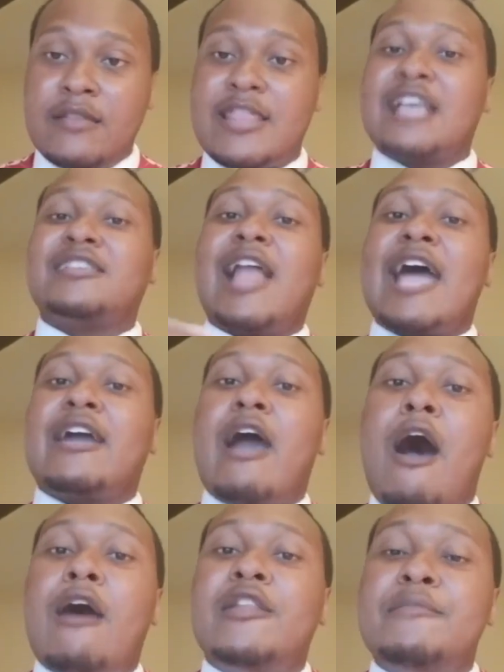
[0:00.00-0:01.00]
That's like
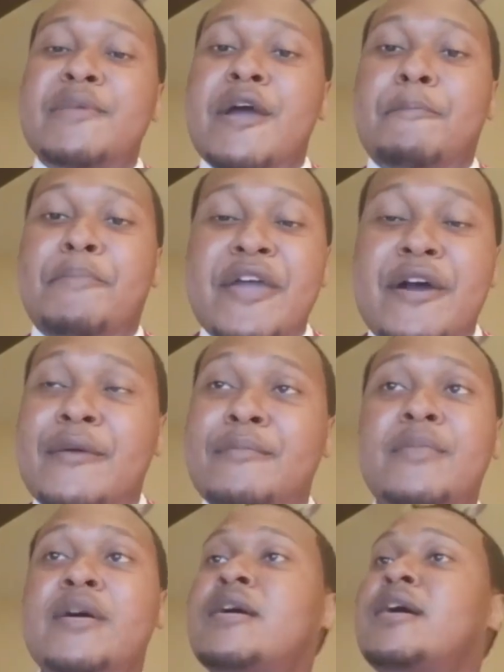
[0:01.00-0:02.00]
calling me a pimp